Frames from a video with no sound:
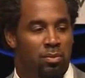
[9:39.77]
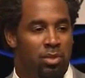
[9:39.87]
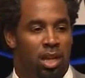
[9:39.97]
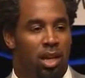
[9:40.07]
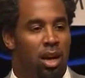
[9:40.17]

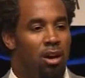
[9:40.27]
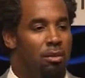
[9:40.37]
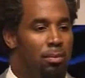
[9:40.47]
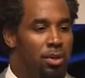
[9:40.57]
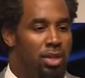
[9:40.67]
selling
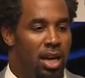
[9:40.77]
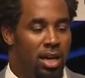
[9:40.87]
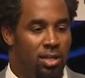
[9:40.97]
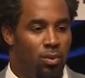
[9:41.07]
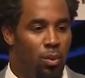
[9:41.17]
100 bow
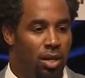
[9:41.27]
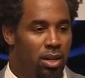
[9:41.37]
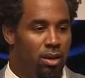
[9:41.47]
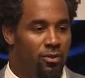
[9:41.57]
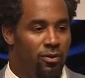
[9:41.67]
ties and one
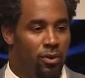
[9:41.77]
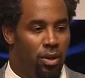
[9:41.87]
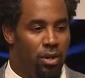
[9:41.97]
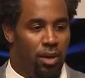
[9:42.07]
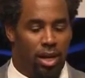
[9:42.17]
dinner for
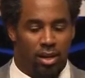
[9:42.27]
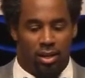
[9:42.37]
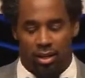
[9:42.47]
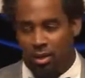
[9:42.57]
40 grand